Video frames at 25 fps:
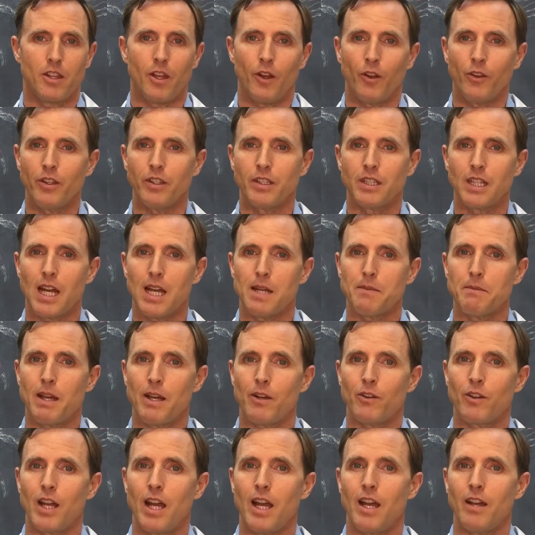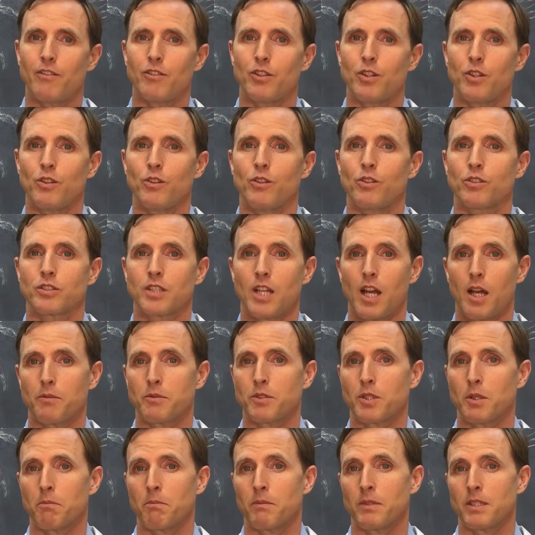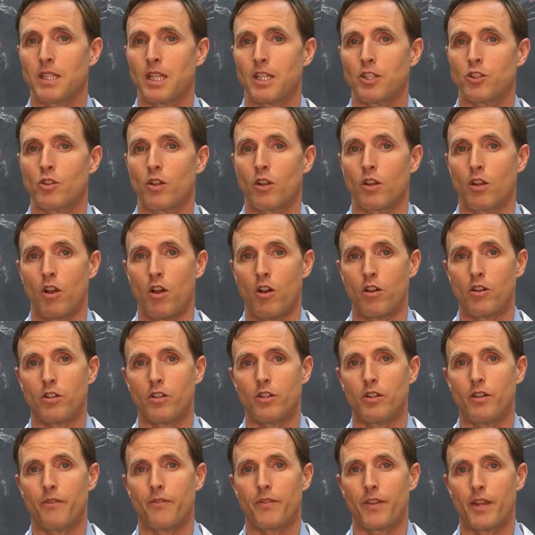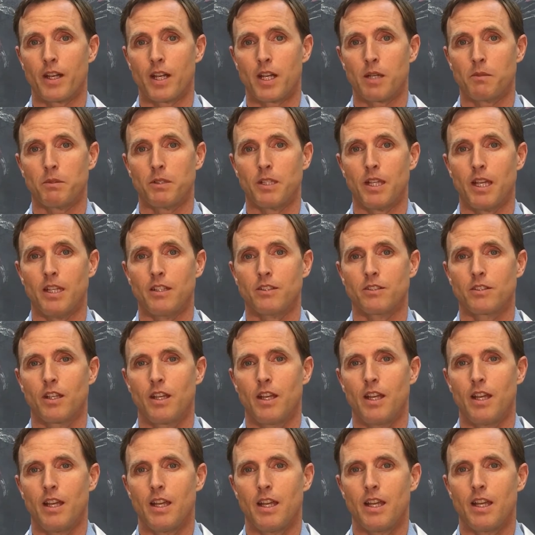The only time I would have you stop supplementation longer than a couple days